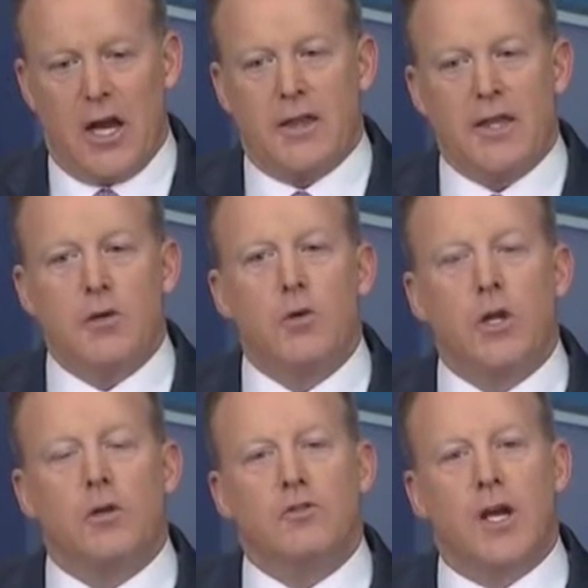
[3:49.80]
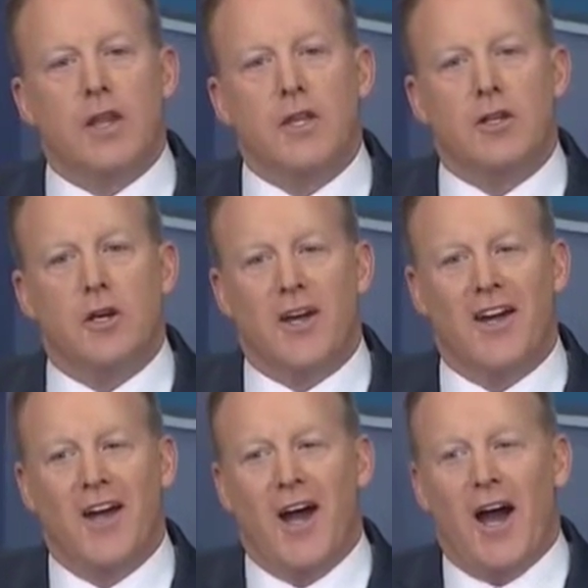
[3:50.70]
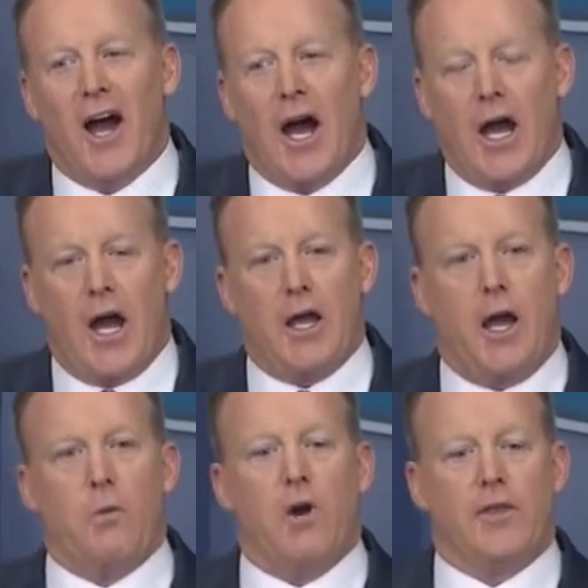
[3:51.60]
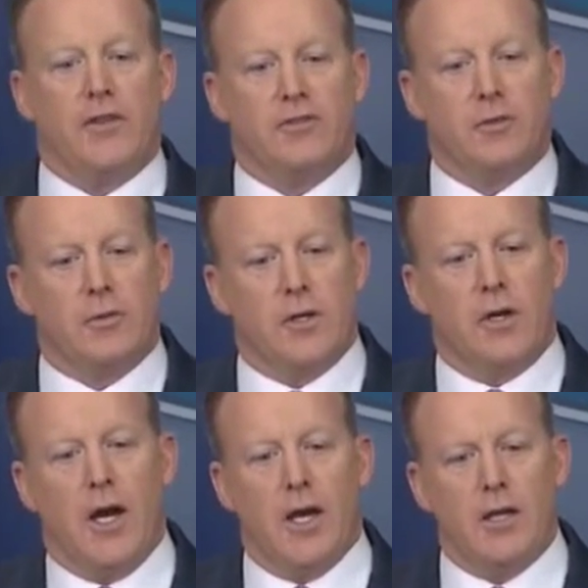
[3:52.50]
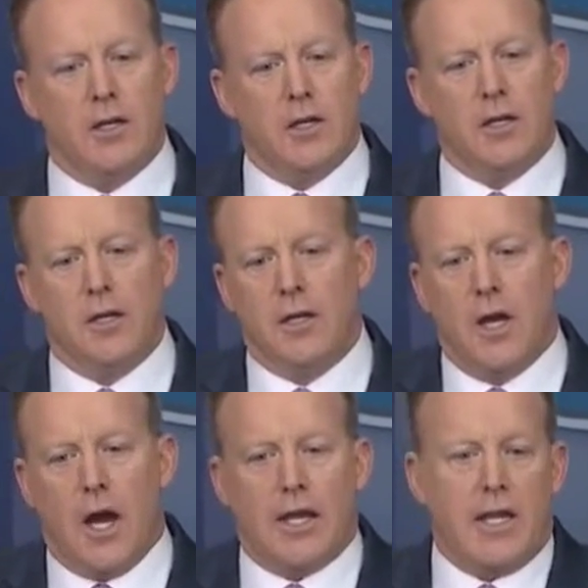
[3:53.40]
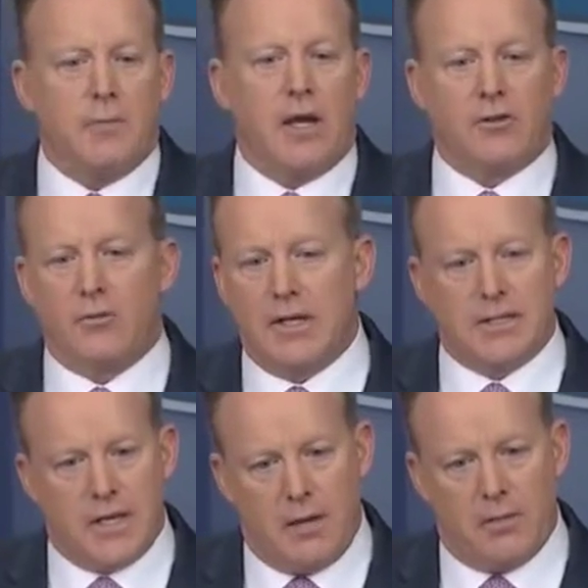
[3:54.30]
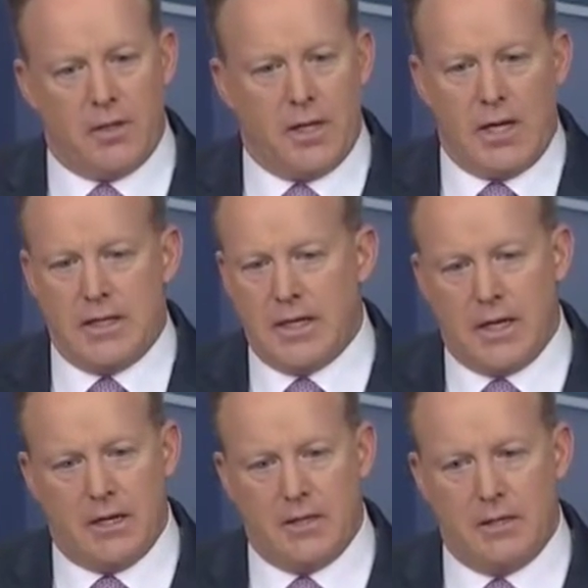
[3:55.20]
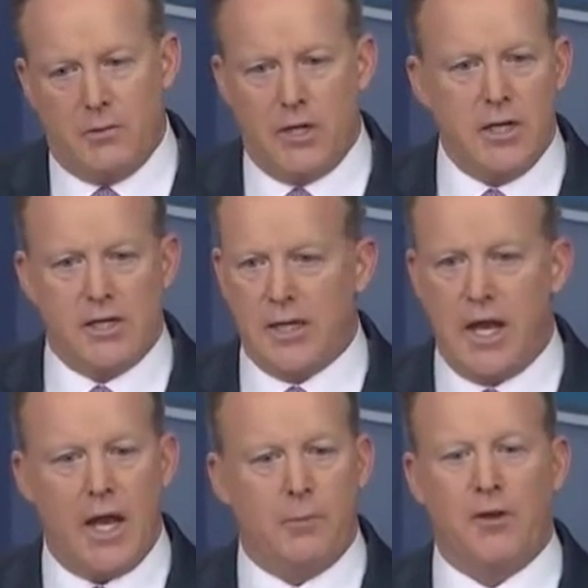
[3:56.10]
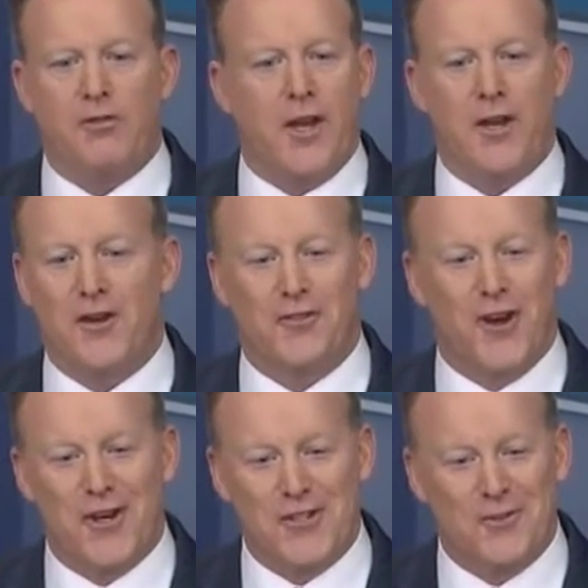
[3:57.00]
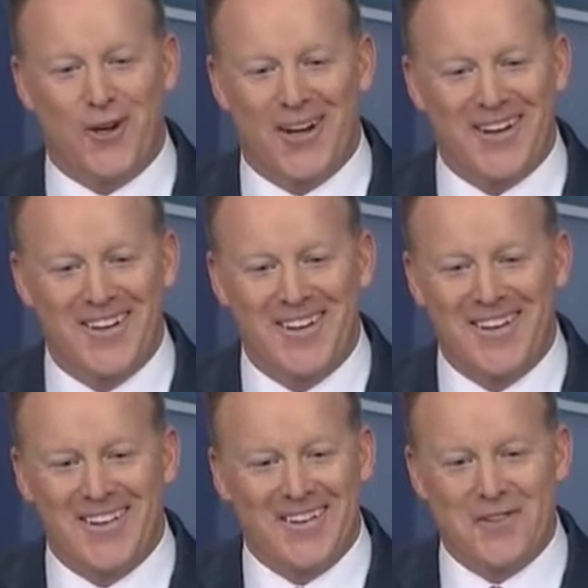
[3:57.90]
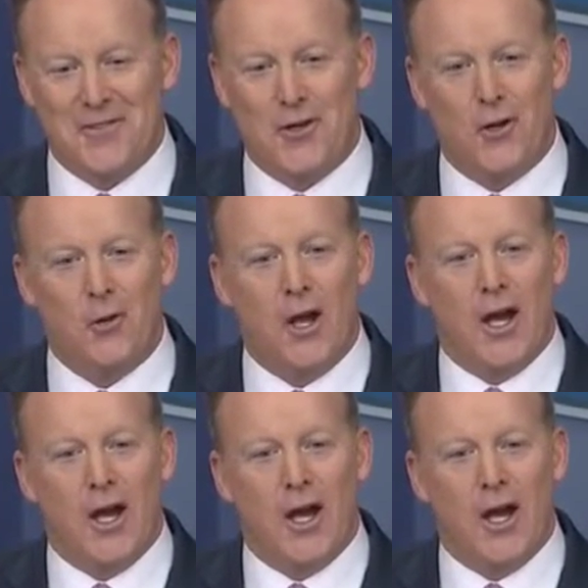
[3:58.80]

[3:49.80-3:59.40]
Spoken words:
Look, I think we're going to, Jonathan, look, I want this to, huh? You know. I came out to read a statement, and I did it. We're here today. I'm going to stay here as long as you want. So